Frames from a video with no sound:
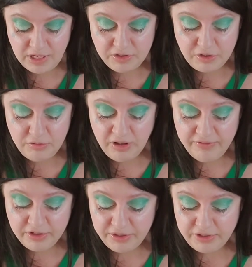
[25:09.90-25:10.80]
I do
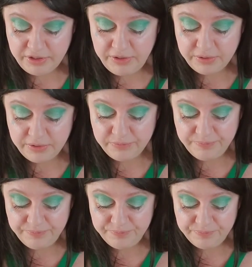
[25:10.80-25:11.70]
love a good
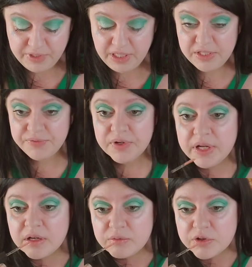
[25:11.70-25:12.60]
nude. That's
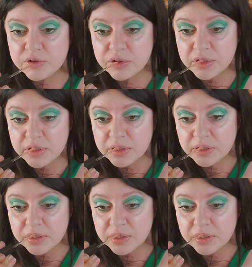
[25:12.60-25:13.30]
pretty, I'm sure.